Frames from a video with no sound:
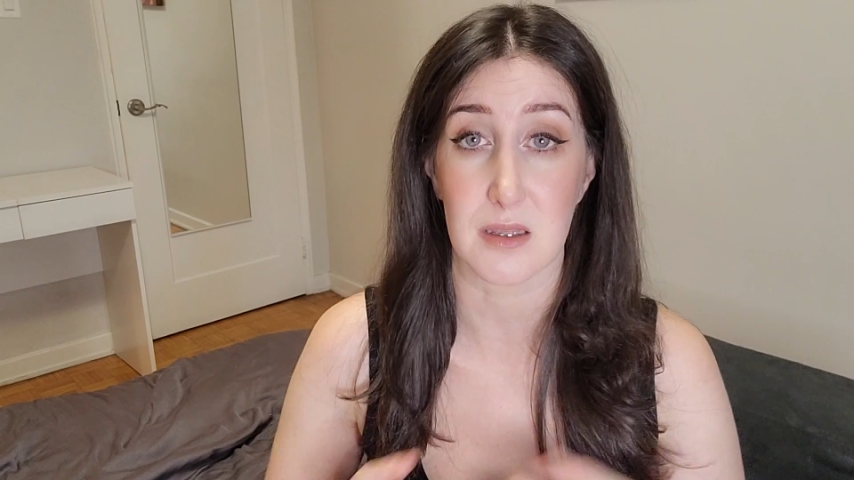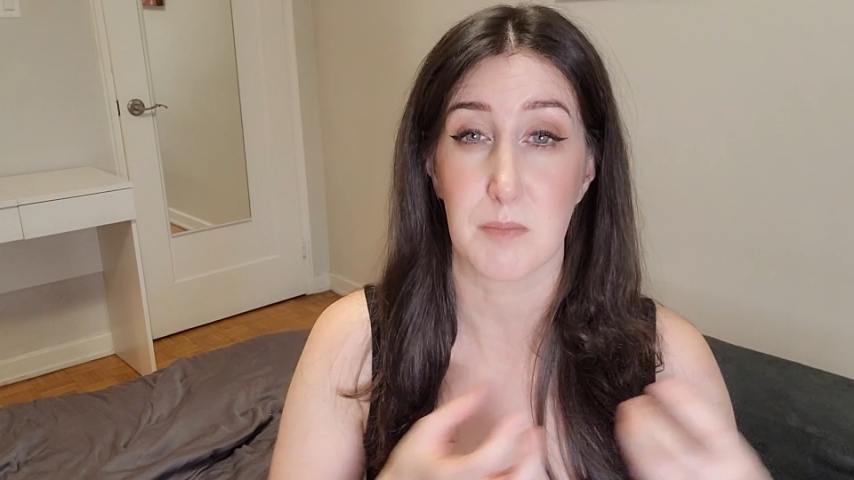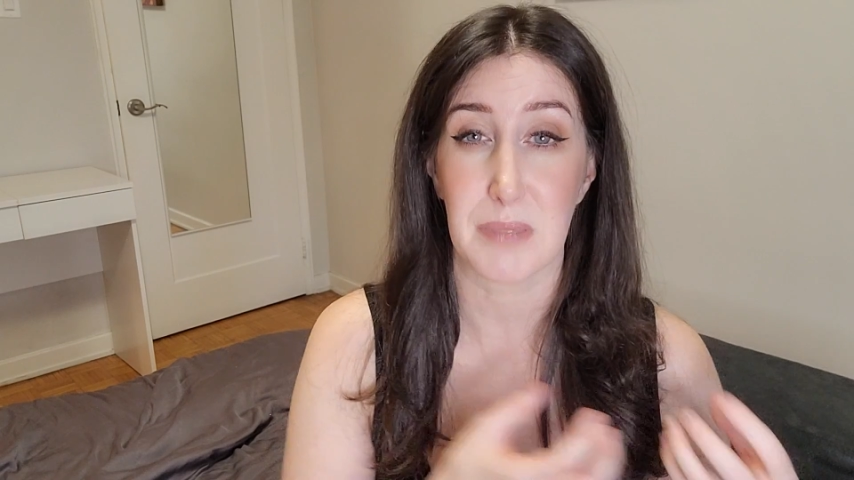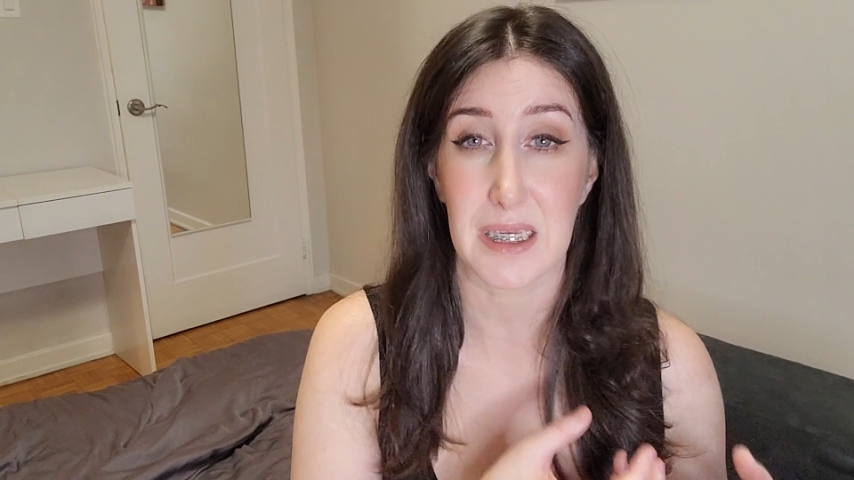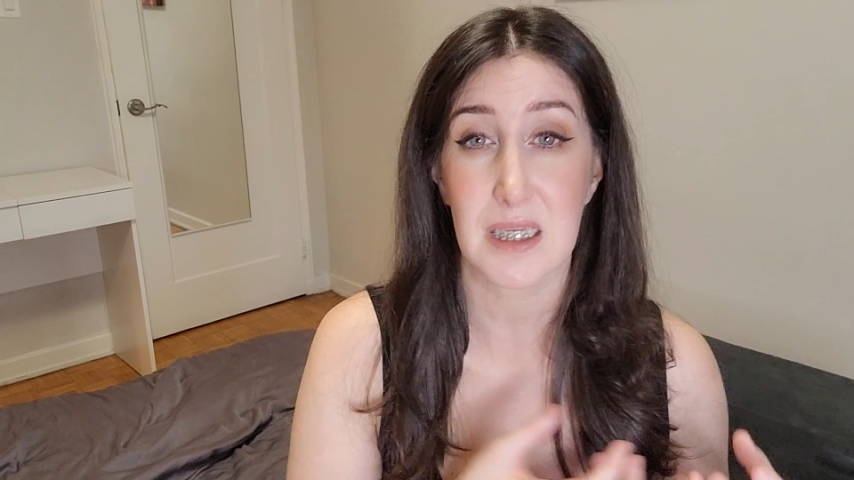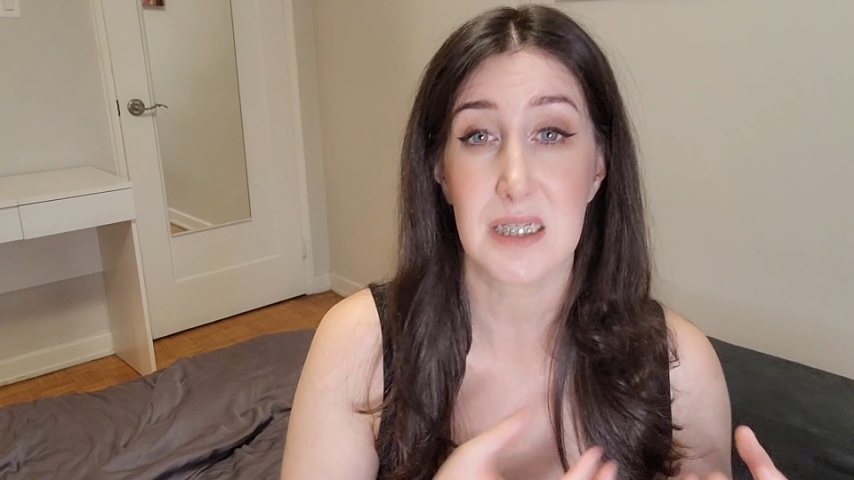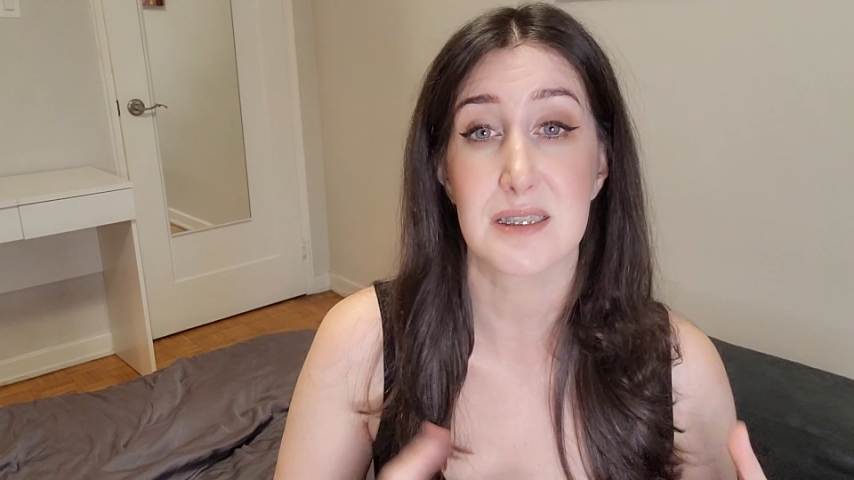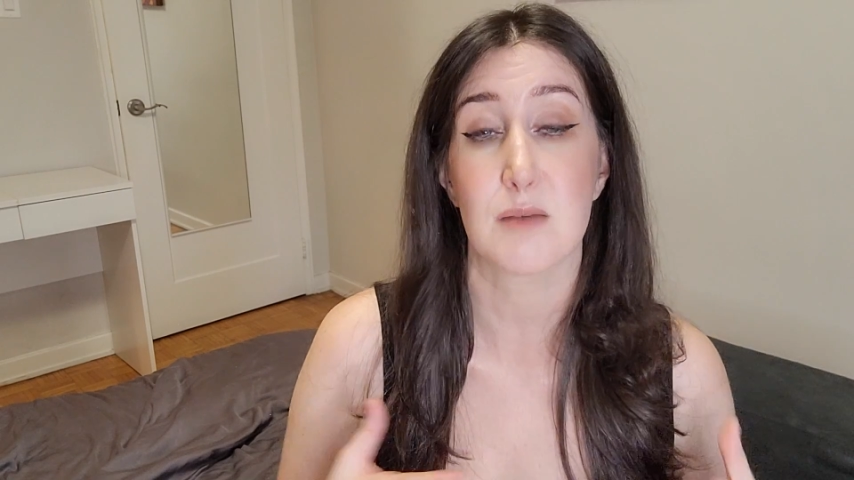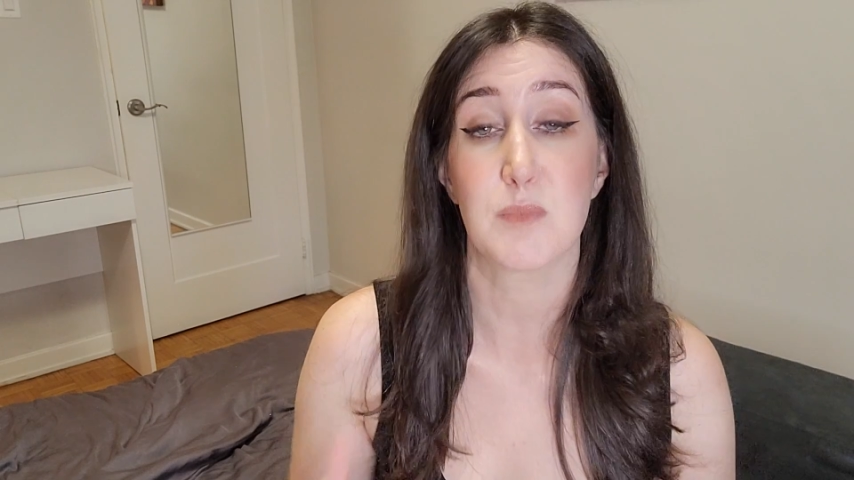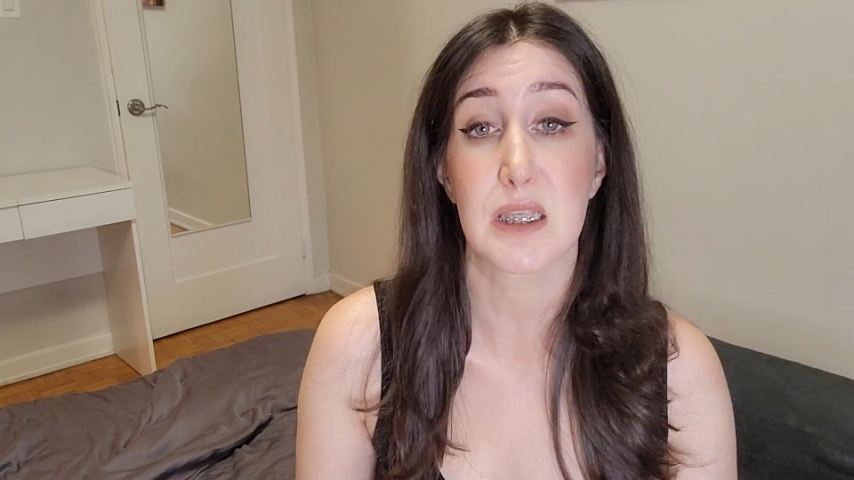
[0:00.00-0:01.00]
The pain
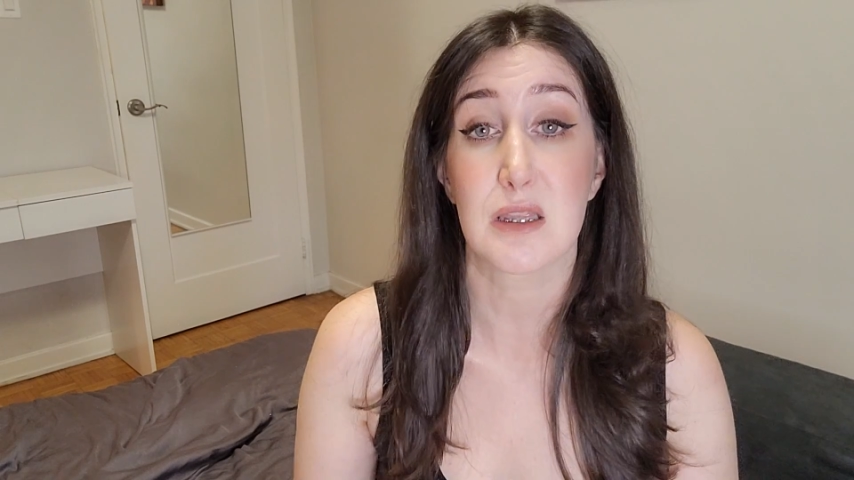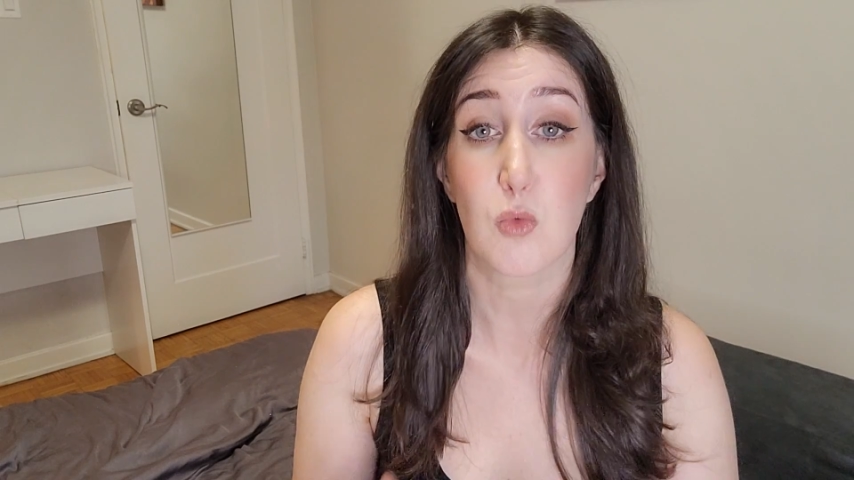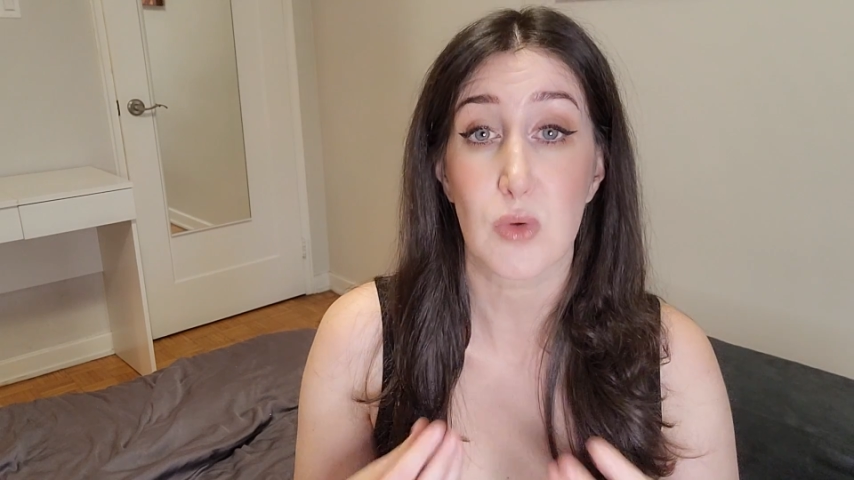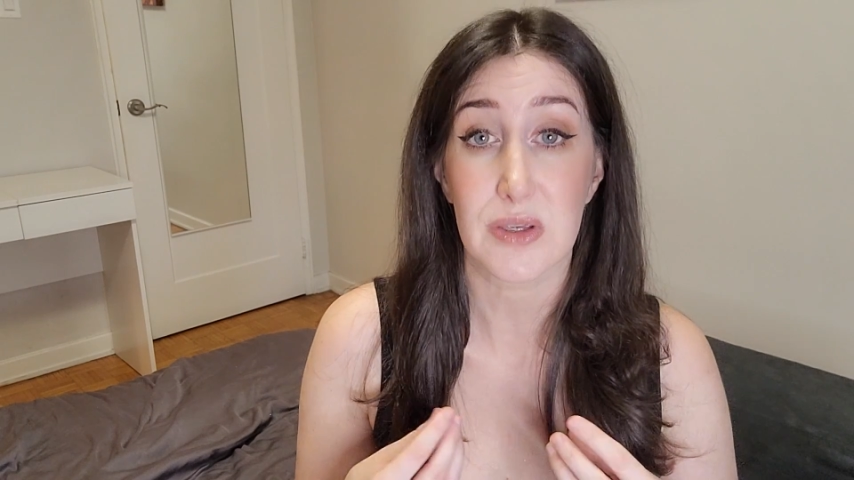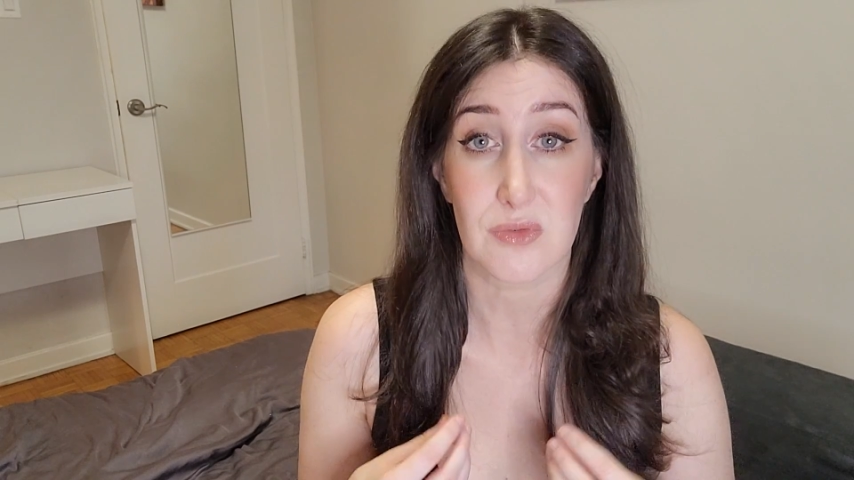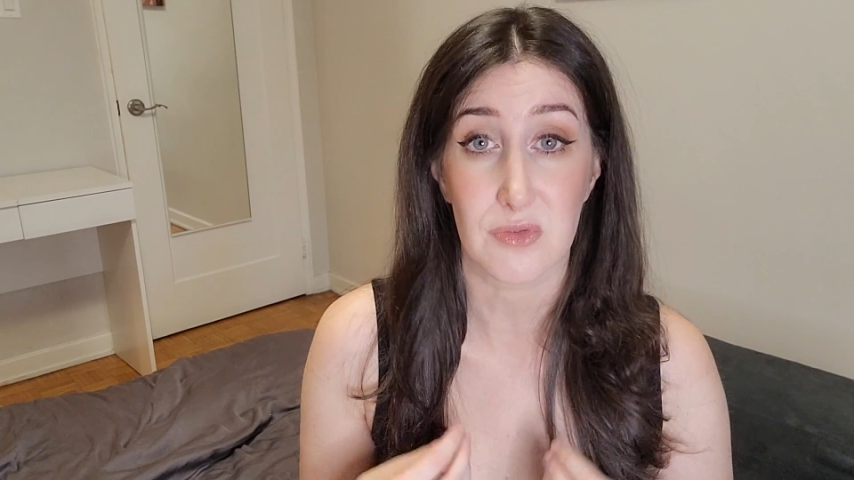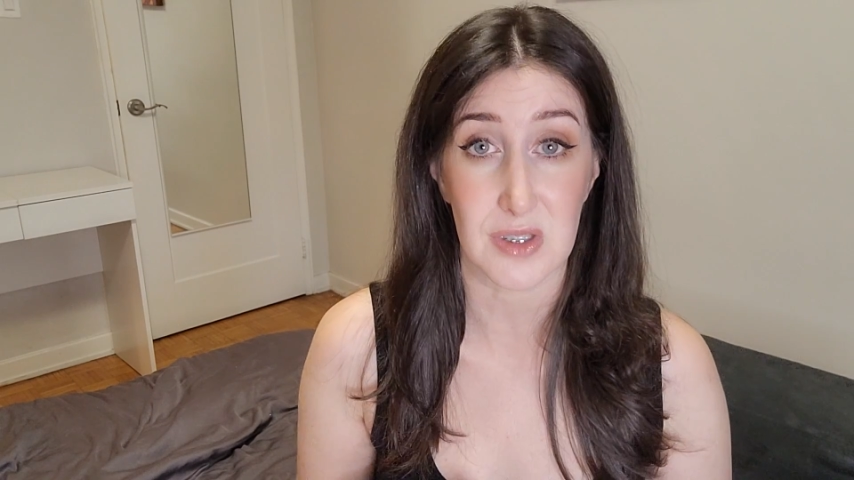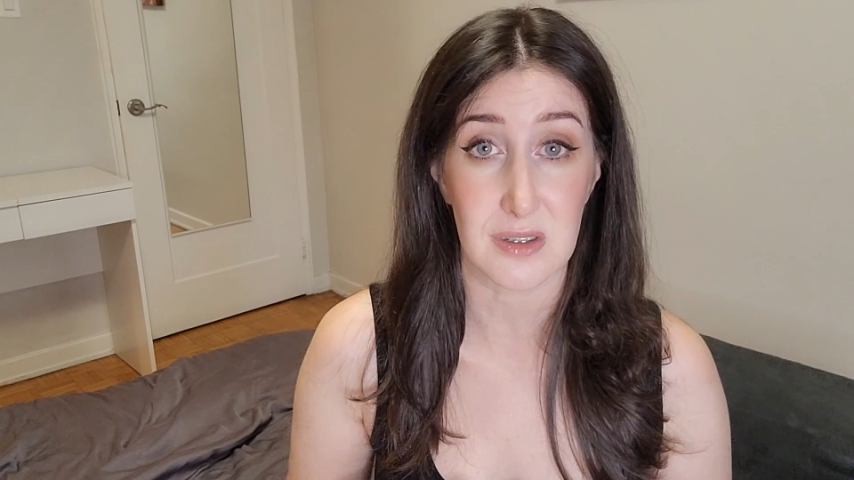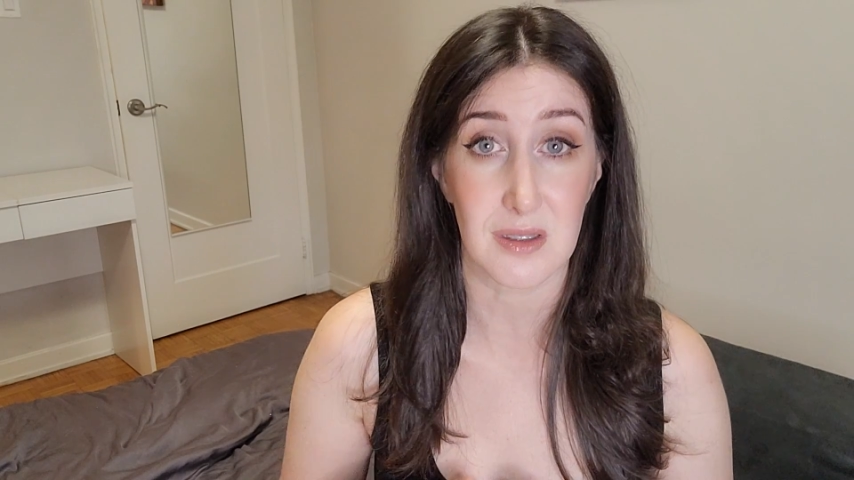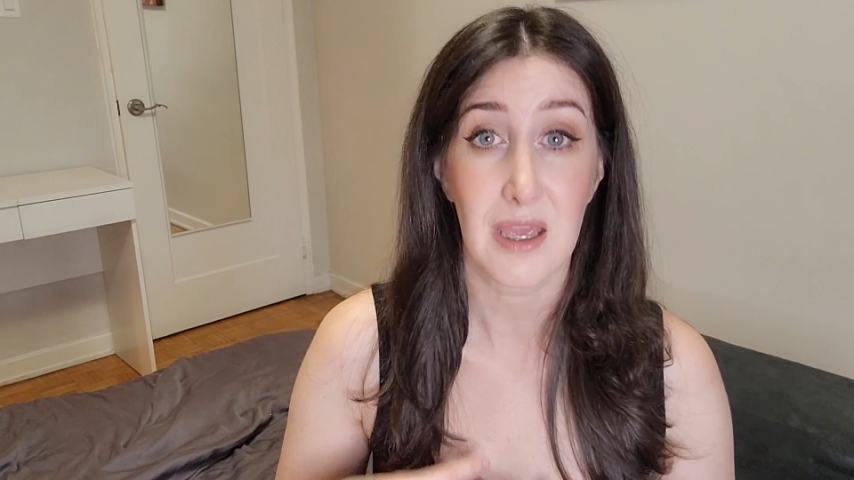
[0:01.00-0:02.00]
is something that we
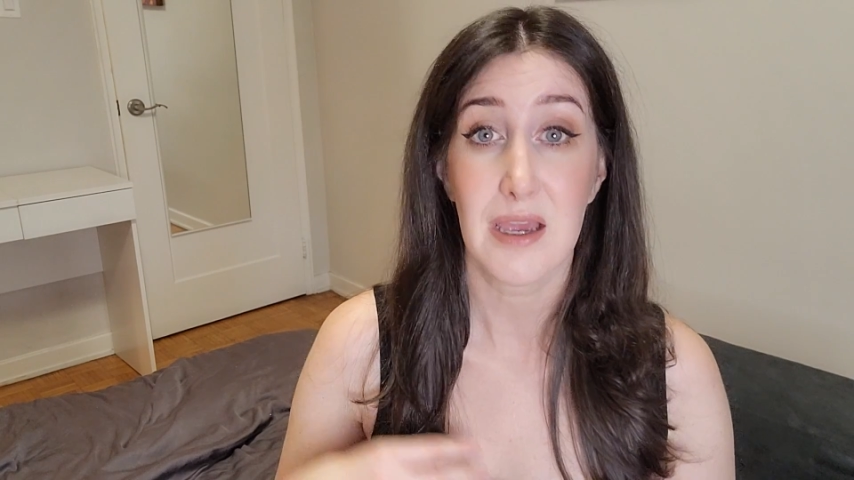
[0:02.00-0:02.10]
feel.